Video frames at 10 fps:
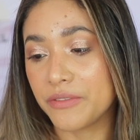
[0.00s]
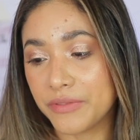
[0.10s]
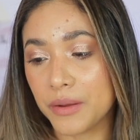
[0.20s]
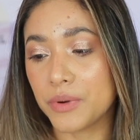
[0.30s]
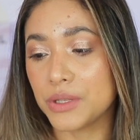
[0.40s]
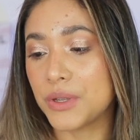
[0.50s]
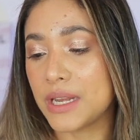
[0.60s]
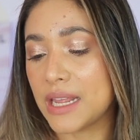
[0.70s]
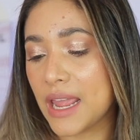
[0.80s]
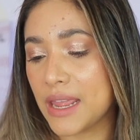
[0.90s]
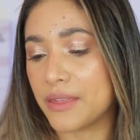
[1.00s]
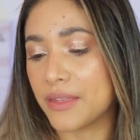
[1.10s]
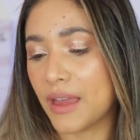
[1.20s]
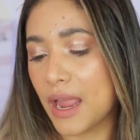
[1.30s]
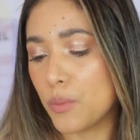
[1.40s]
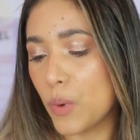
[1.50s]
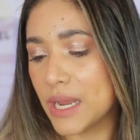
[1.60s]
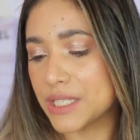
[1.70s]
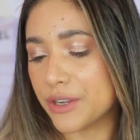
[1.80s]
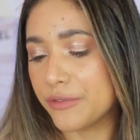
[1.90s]
February 28th, I
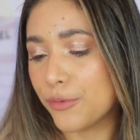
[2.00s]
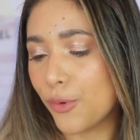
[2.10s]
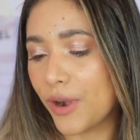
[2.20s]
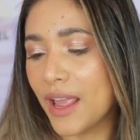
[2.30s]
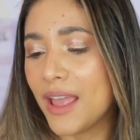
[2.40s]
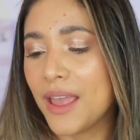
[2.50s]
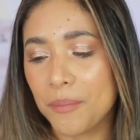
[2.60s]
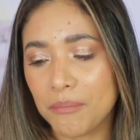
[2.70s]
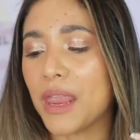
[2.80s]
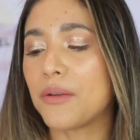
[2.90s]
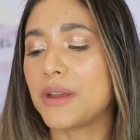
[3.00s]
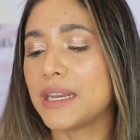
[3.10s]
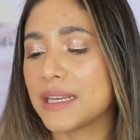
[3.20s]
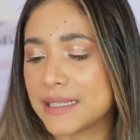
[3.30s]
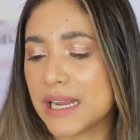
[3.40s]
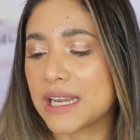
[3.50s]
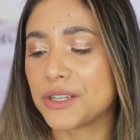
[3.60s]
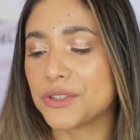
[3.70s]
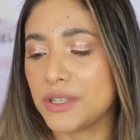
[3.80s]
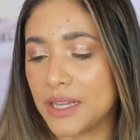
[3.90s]
went for Merit
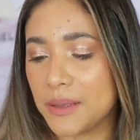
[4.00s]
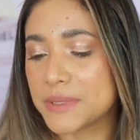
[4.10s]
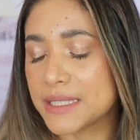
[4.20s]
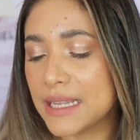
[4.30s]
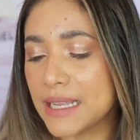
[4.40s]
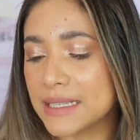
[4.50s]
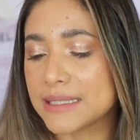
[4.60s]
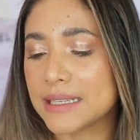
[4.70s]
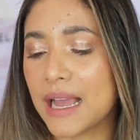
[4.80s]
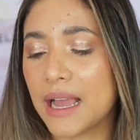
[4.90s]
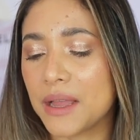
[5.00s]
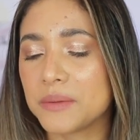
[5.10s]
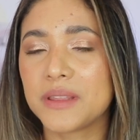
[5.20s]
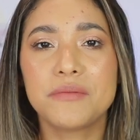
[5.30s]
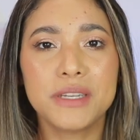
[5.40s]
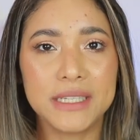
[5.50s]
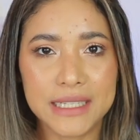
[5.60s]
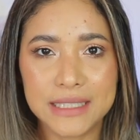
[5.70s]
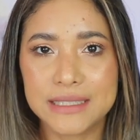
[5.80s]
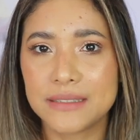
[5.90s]
Signature Lipsticks. Uh, they
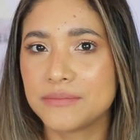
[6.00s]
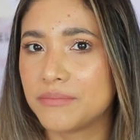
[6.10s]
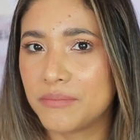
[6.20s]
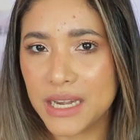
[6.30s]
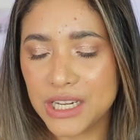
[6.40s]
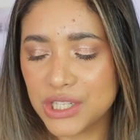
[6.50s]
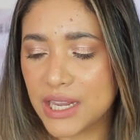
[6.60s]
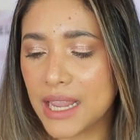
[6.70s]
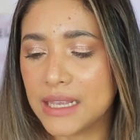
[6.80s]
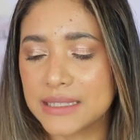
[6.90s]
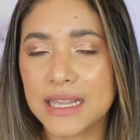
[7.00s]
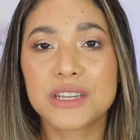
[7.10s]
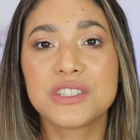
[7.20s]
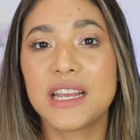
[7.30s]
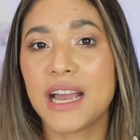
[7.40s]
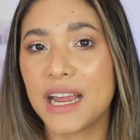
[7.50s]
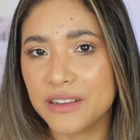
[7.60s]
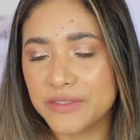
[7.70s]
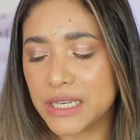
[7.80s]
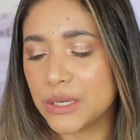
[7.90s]
release many shades. I actually had
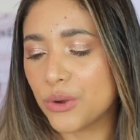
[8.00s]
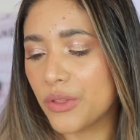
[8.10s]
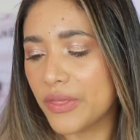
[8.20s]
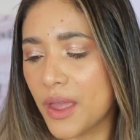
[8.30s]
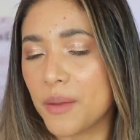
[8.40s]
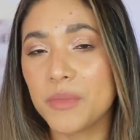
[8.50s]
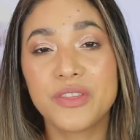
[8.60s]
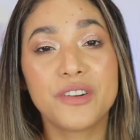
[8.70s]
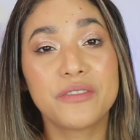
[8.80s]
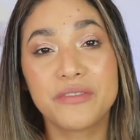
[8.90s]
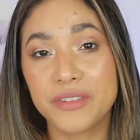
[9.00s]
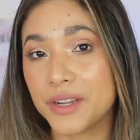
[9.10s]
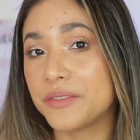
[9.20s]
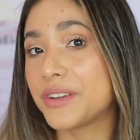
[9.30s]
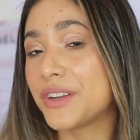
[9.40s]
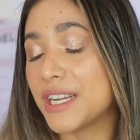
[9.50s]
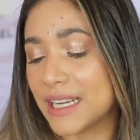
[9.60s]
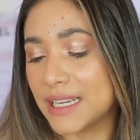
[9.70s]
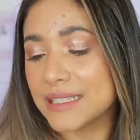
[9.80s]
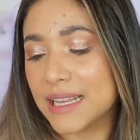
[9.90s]
a video on them. They're very, very
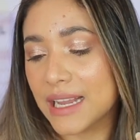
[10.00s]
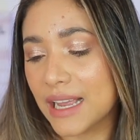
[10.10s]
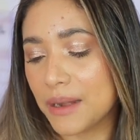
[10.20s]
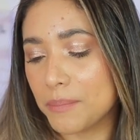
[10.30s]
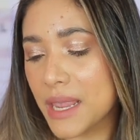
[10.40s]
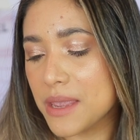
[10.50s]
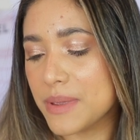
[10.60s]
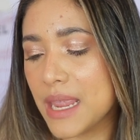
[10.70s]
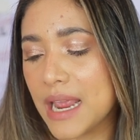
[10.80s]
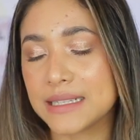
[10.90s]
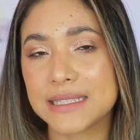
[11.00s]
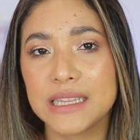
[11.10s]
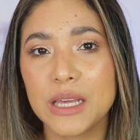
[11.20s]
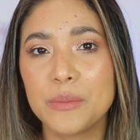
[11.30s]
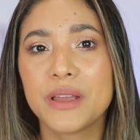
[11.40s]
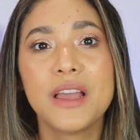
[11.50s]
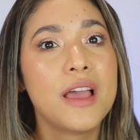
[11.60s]
nice. I got Baby and Slip.